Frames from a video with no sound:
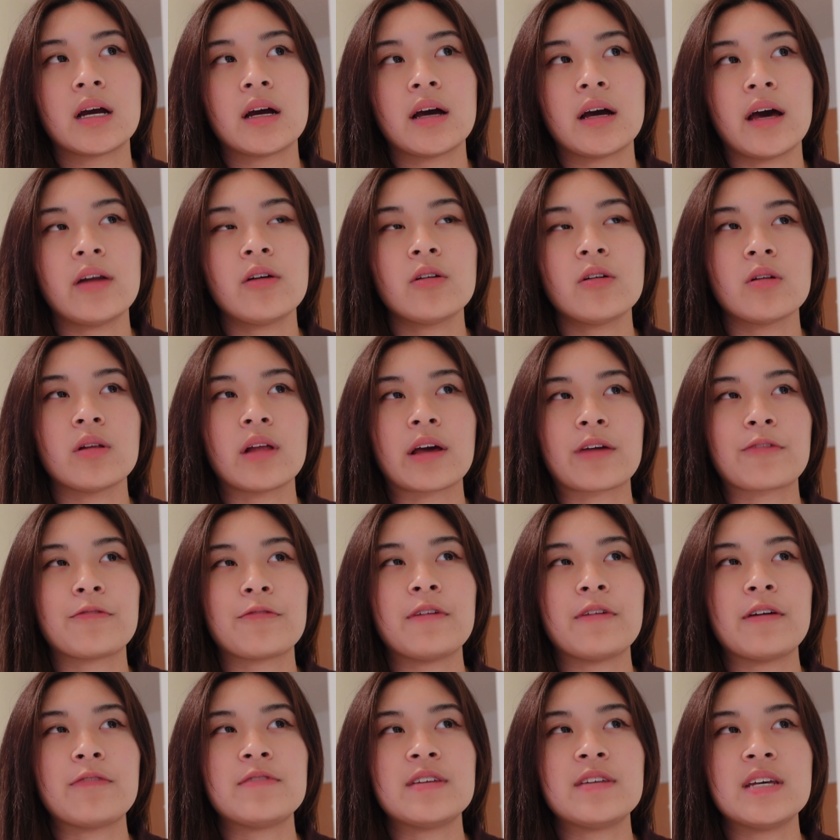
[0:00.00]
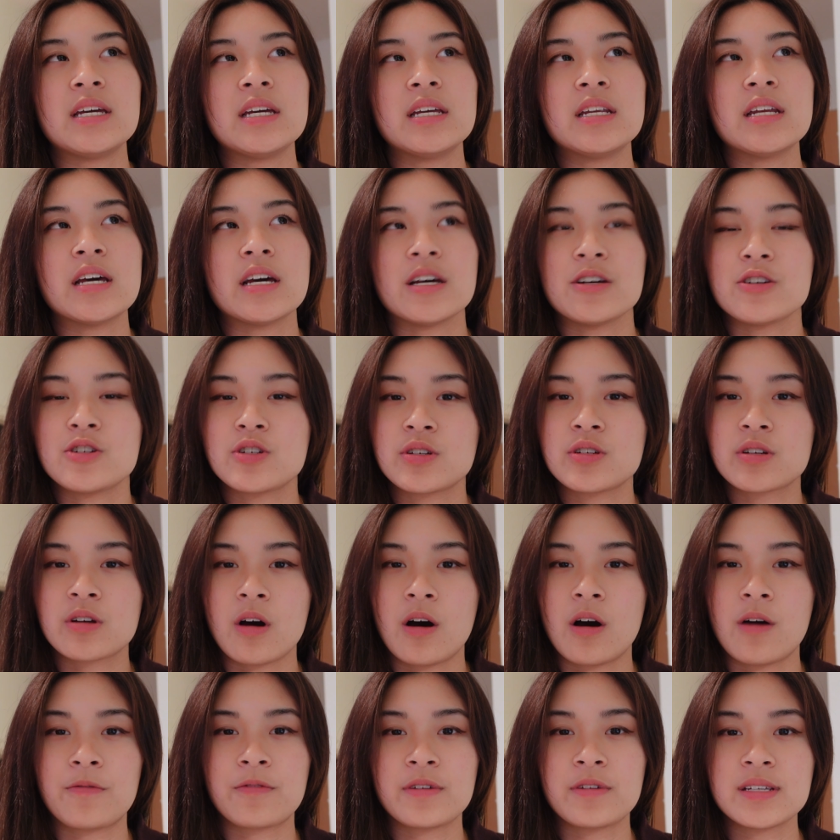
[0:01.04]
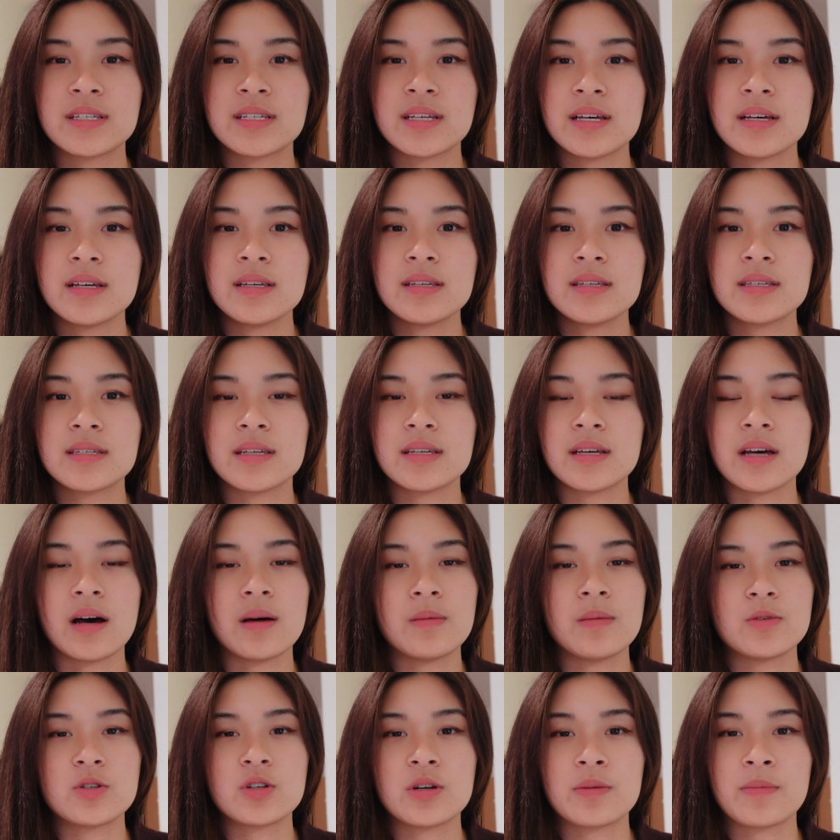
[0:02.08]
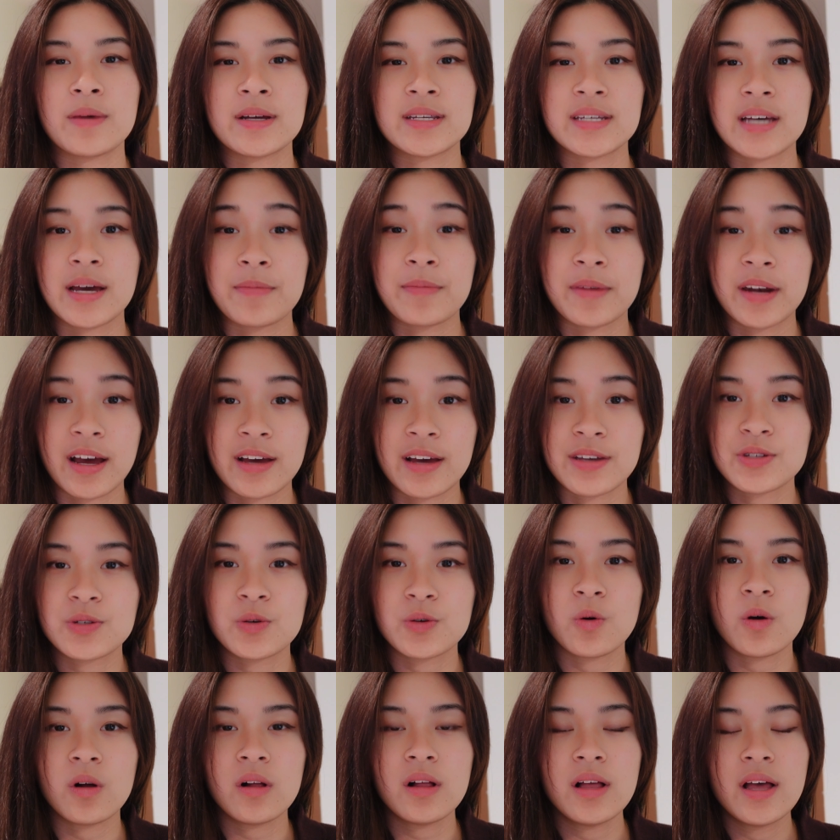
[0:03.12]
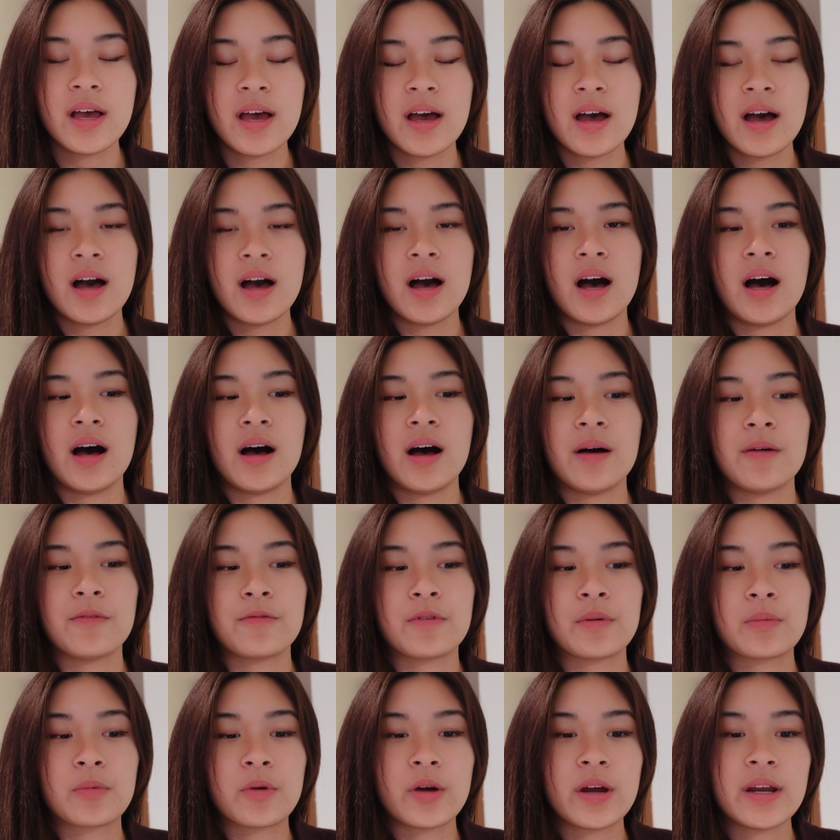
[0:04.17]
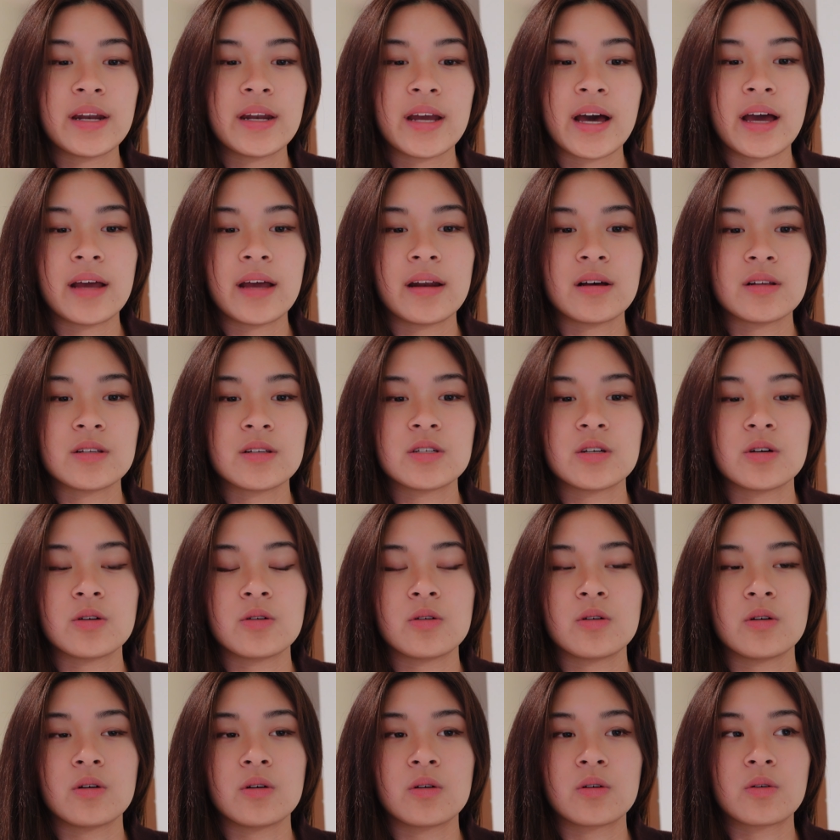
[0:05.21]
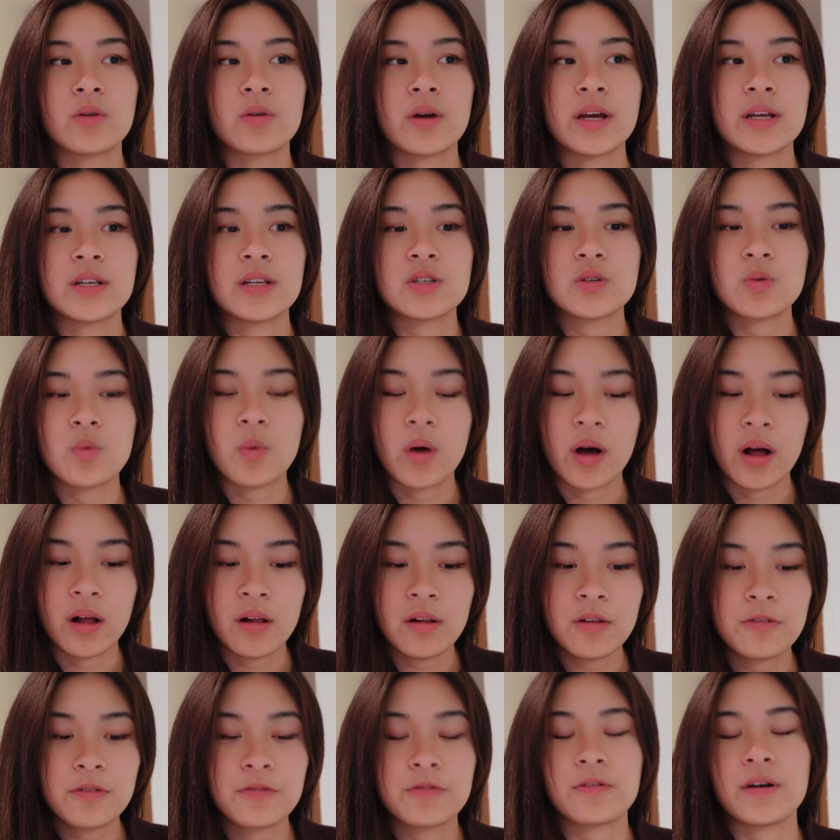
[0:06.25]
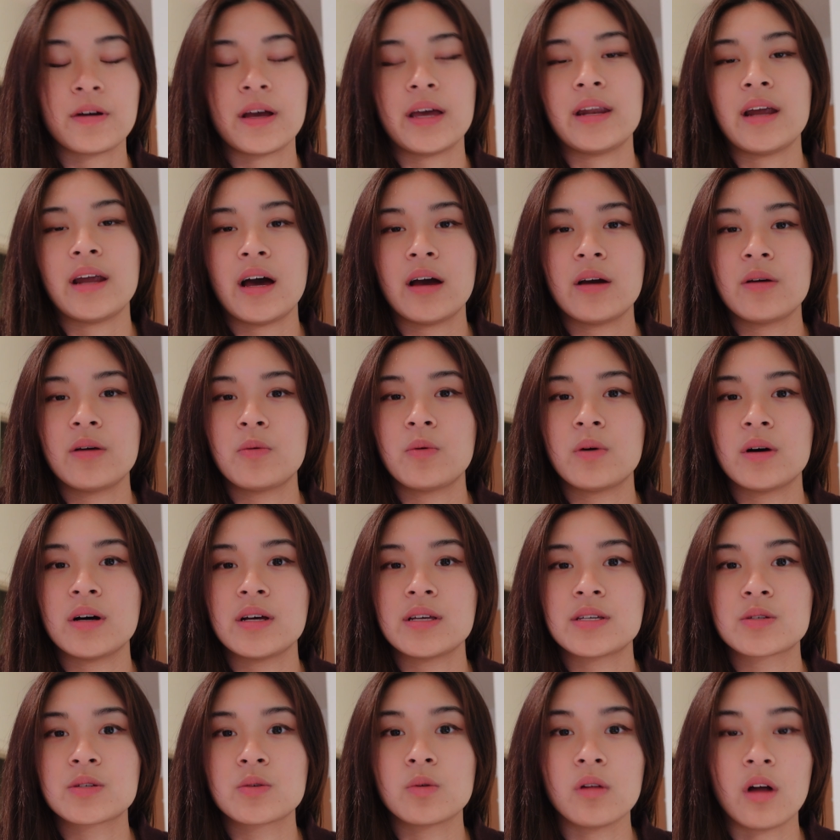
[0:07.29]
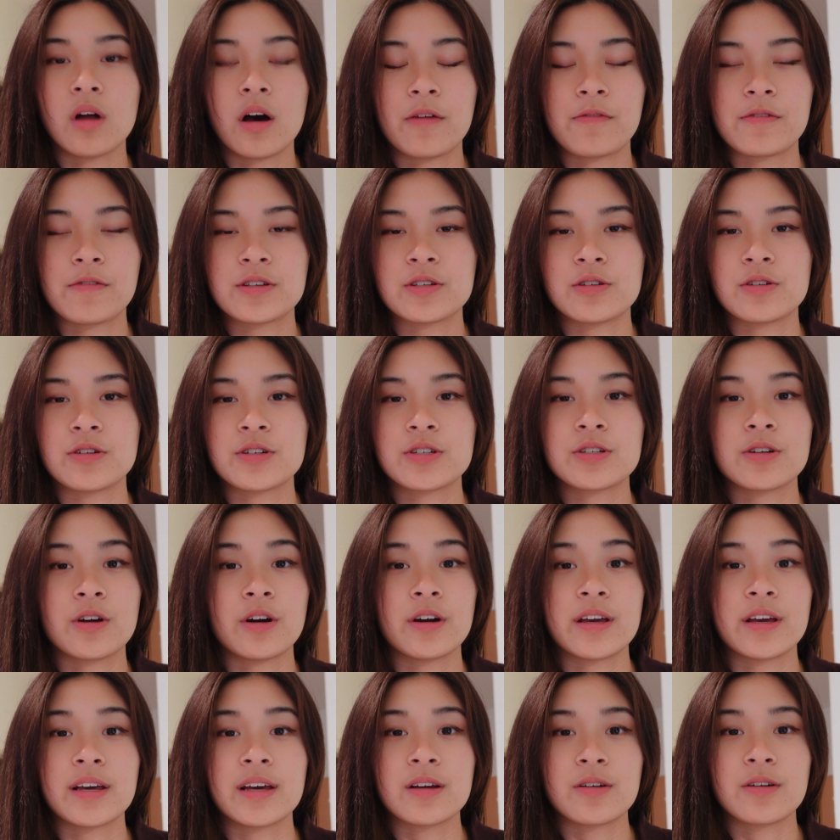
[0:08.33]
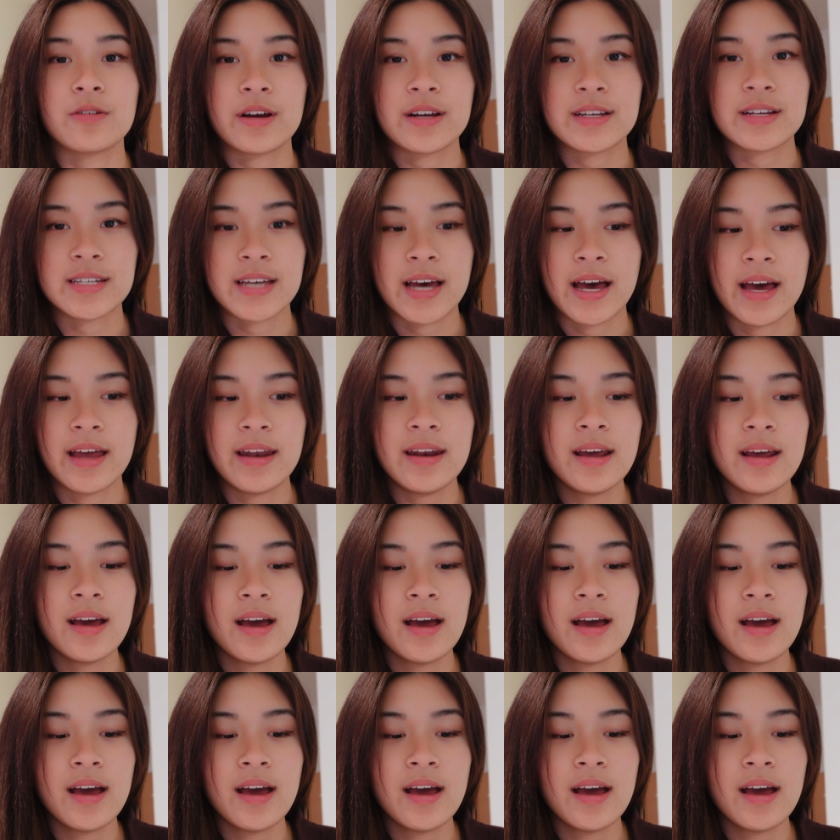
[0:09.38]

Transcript: 15-ish conferences during my time in high school, from grade 9 until grade 12, and I was school officer starting in grade 10.